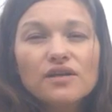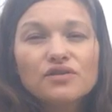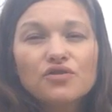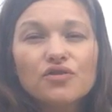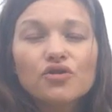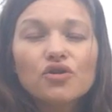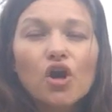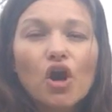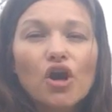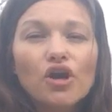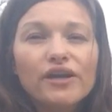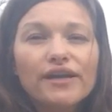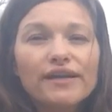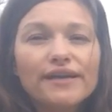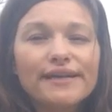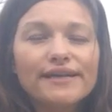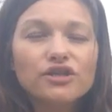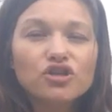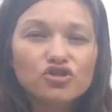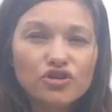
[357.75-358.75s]
So the
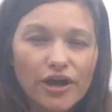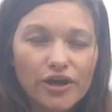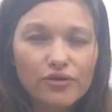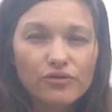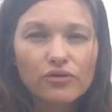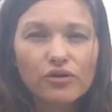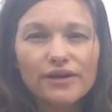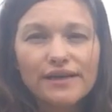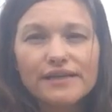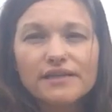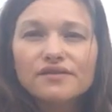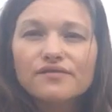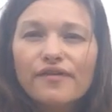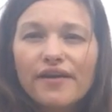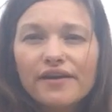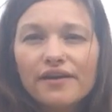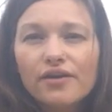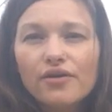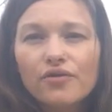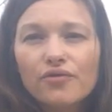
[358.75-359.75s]
garden in general is
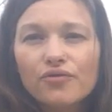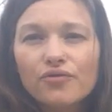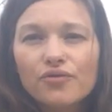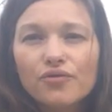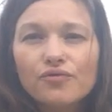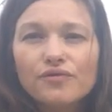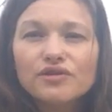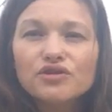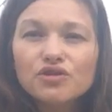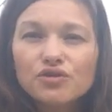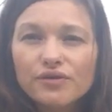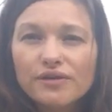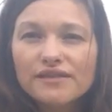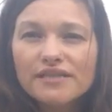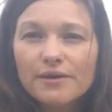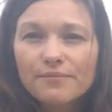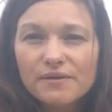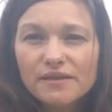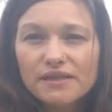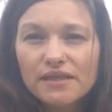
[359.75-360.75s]
funded through the
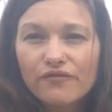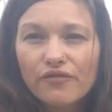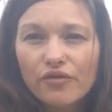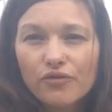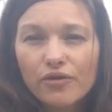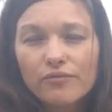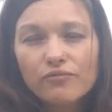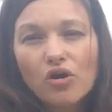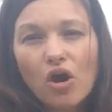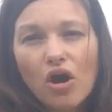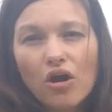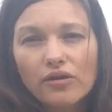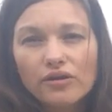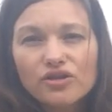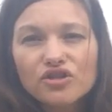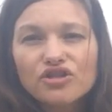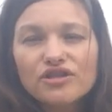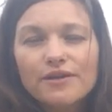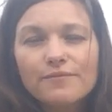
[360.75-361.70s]
students at Pacific Rim College.